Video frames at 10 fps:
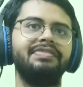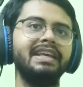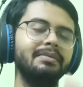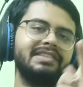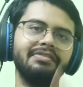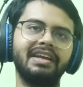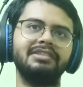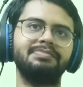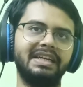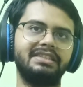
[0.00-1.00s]
if he himself
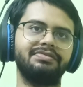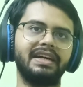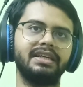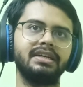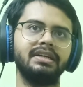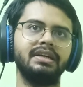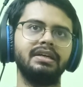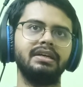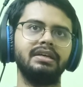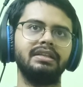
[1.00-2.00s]
gets petrified.
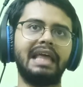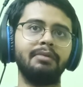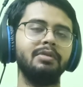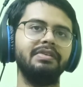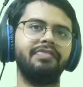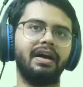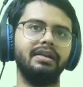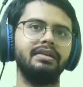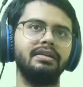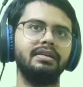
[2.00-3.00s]
That will be
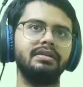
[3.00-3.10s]
fun.